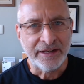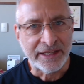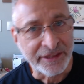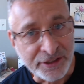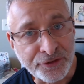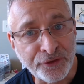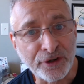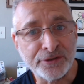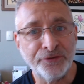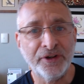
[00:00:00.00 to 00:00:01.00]
In this
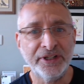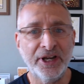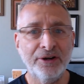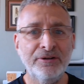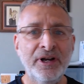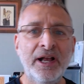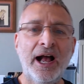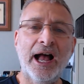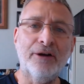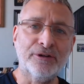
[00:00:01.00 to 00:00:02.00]
first video,
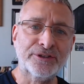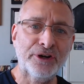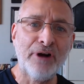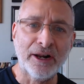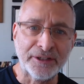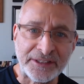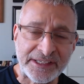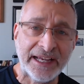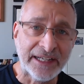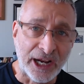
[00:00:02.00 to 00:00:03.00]
I will show how to
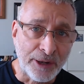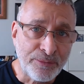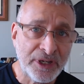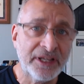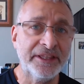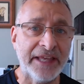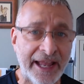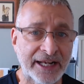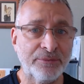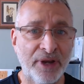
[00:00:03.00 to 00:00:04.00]
set up the
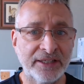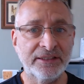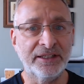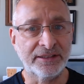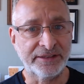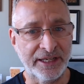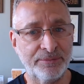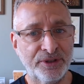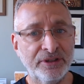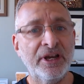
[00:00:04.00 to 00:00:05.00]
animation
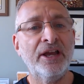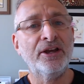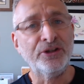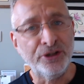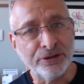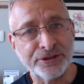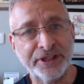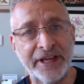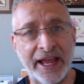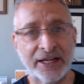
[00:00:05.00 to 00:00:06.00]
example
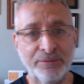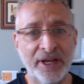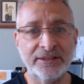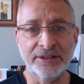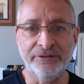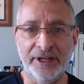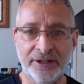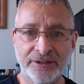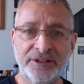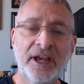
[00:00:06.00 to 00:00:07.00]
using animation
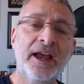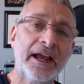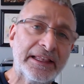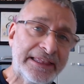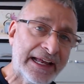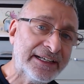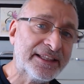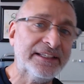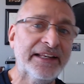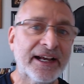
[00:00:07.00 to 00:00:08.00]
layers. Then in the
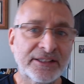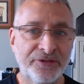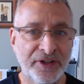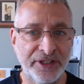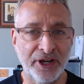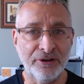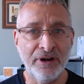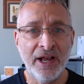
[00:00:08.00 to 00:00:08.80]
next video,